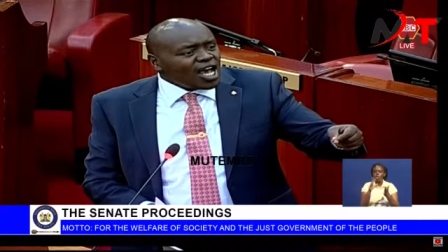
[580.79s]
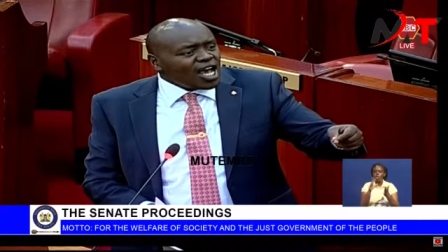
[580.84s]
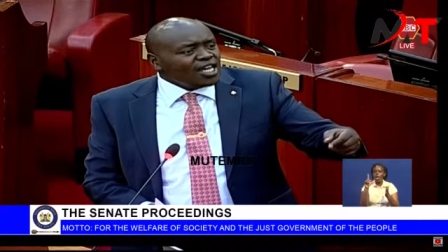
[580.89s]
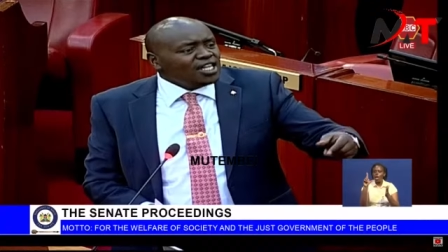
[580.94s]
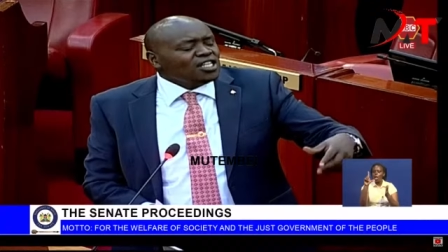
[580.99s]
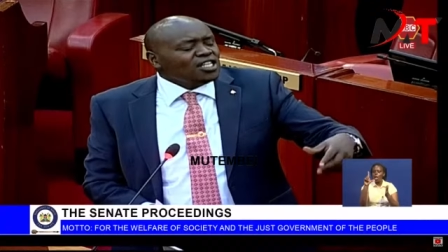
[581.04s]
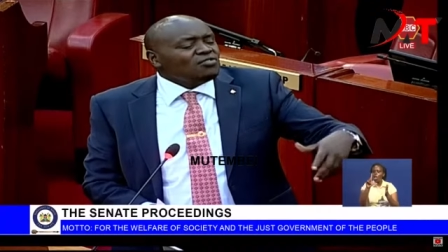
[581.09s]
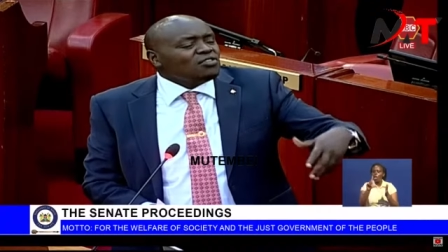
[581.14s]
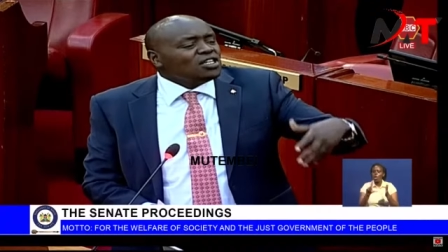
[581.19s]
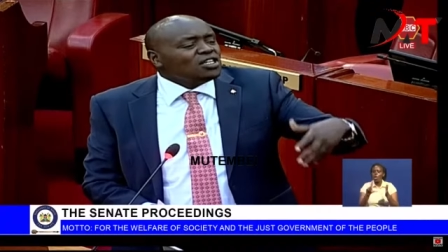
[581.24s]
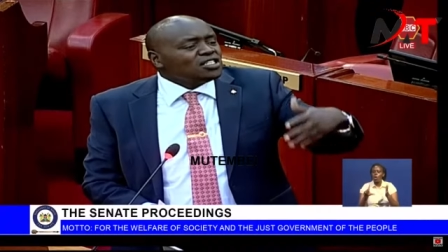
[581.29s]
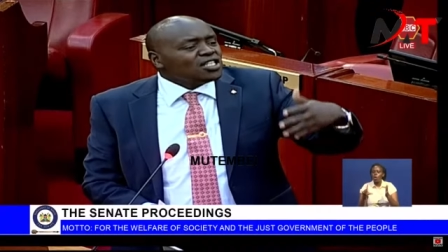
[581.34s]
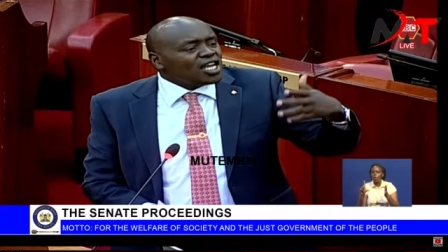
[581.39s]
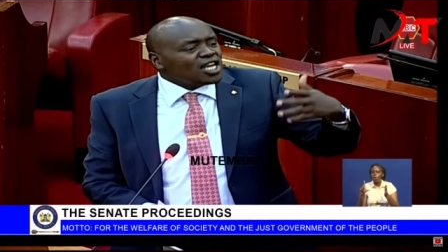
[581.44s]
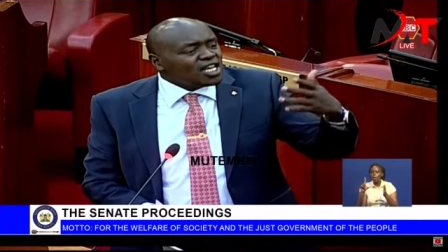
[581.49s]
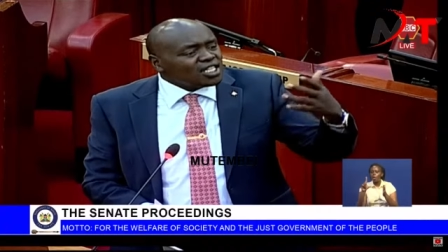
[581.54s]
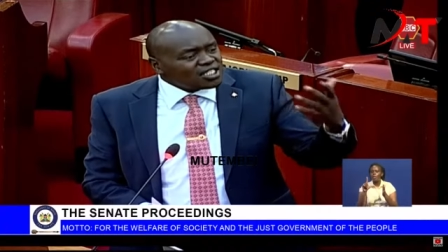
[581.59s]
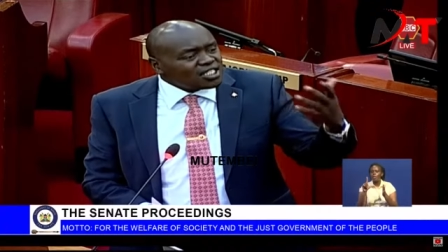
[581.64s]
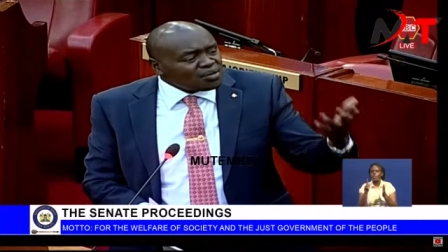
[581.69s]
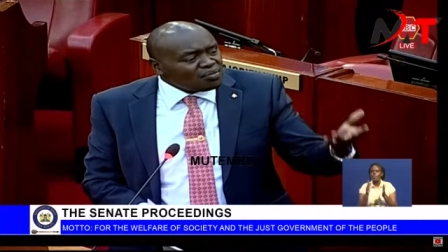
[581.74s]
and even
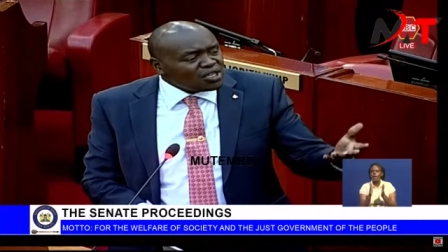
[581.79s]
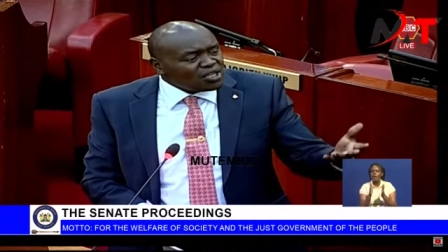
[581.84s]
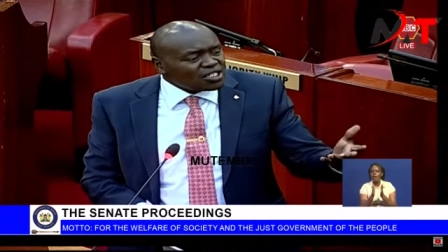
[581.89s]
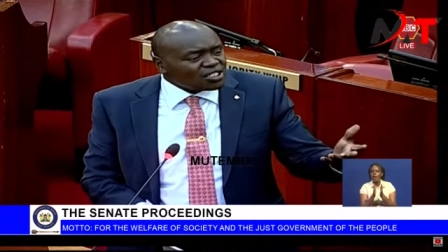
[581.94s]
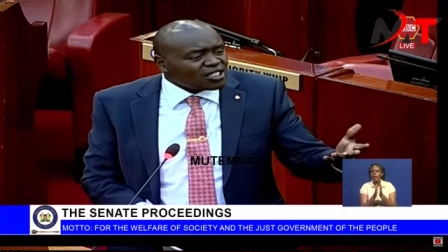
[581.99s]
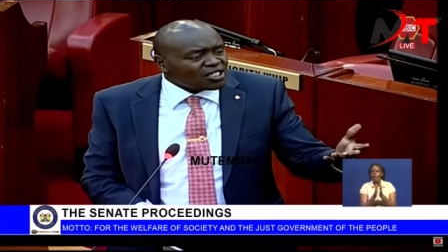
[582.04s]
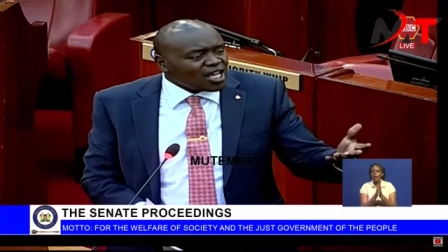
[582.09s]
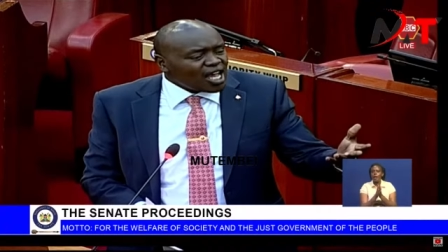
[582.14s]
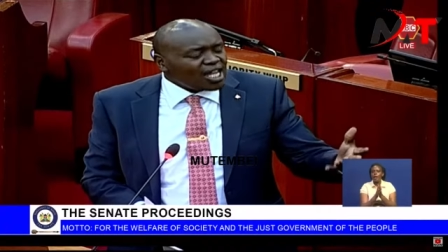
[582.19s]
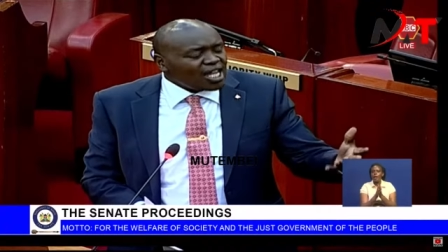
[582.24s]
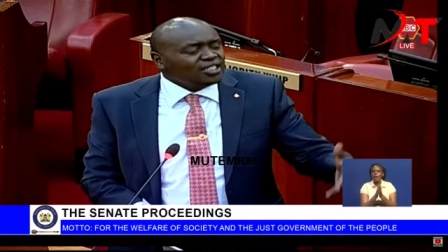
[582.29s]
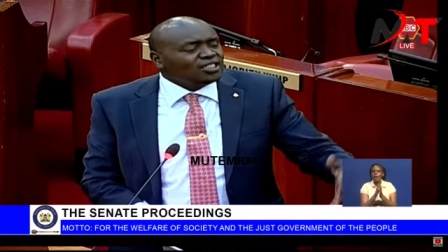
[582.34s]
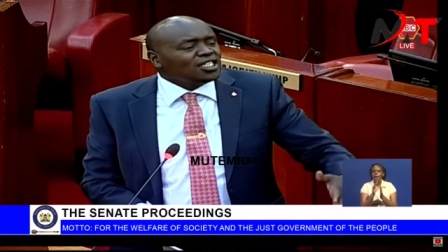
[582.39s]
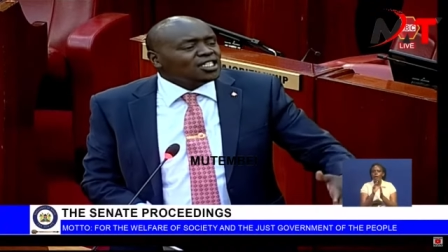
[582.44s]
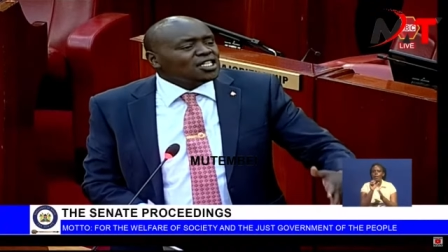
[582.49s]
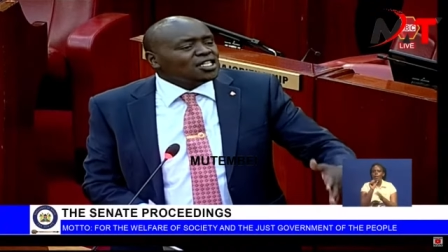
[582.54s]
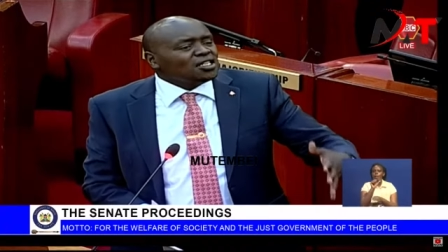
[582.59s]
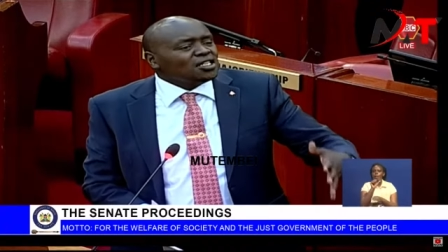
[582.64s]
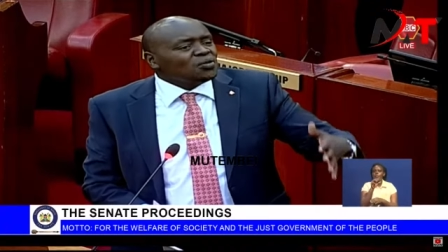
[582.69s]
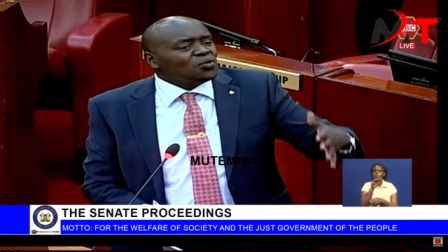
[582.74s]
the SMS and
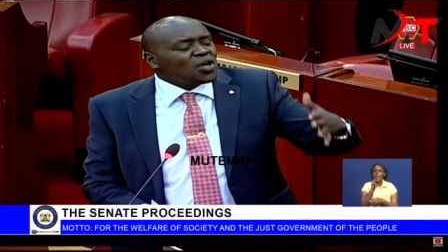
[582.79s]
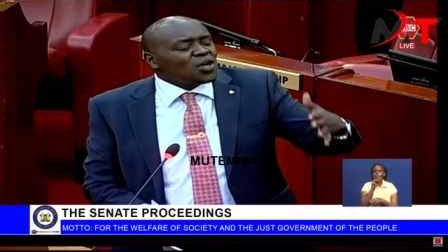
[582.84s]
the,